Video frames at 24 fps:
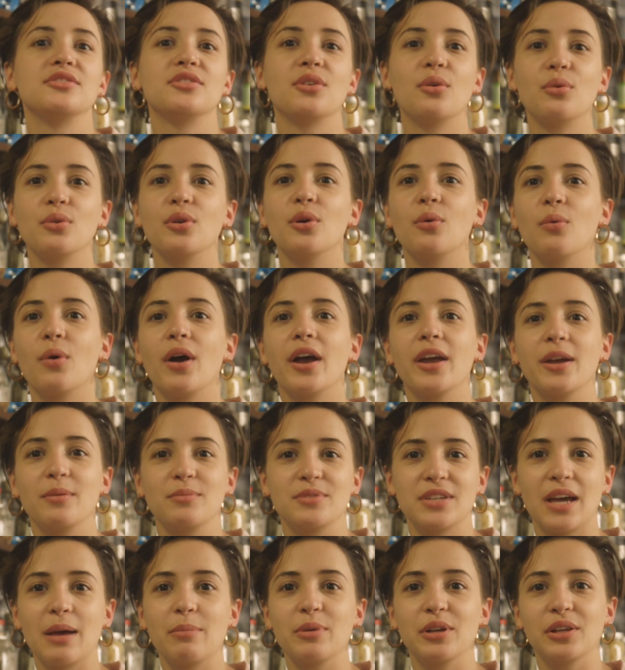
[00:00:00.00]
don't know why I'm
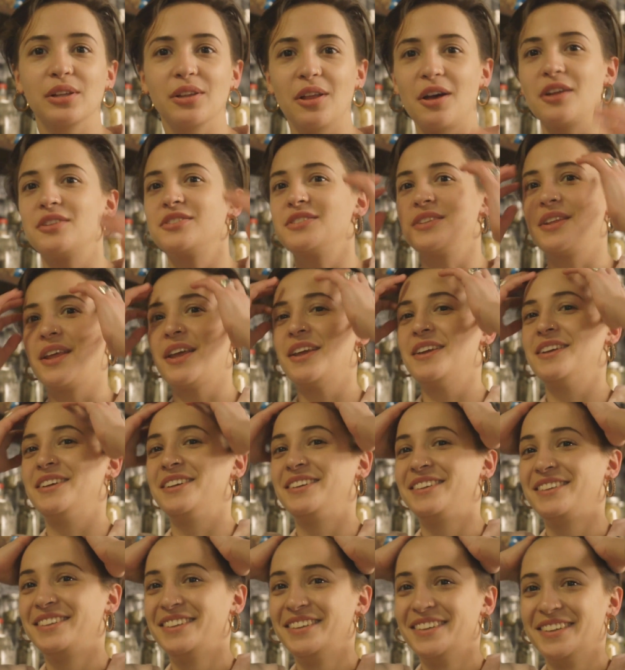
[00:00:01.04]
dabbing a lot today.
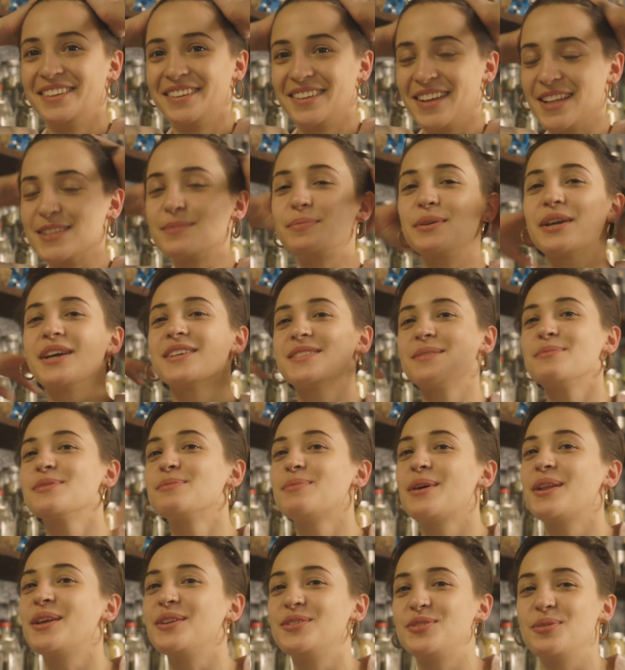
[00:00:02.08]
It's because I'm
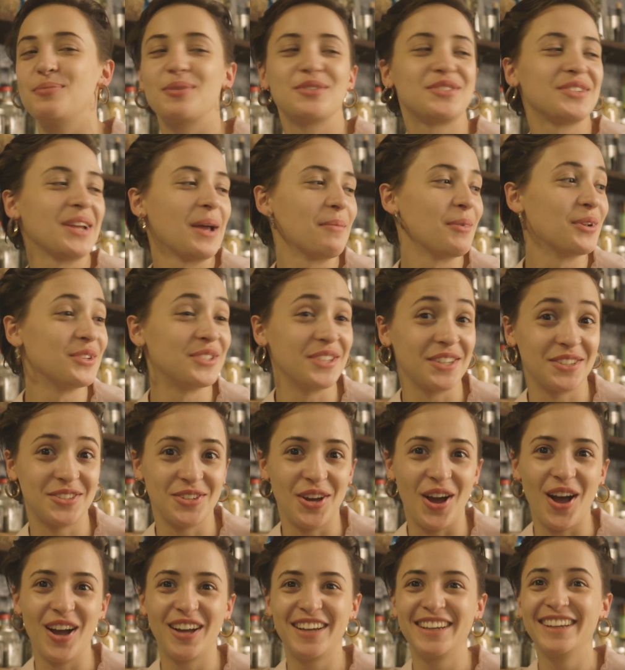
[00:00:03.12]
spending too much time on TikTok.